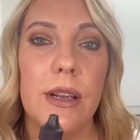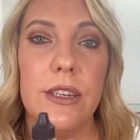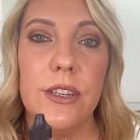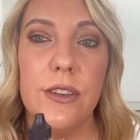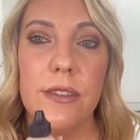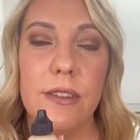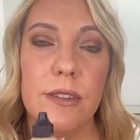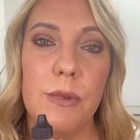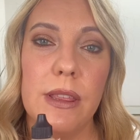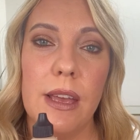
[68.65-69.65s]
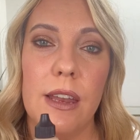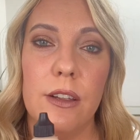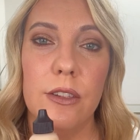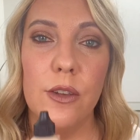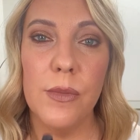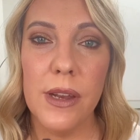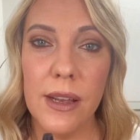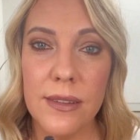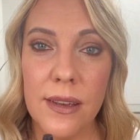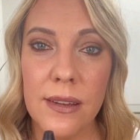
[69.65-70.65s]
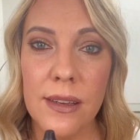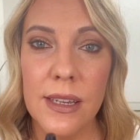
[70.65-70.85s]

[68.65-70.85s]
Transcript: to use it with an illuminizer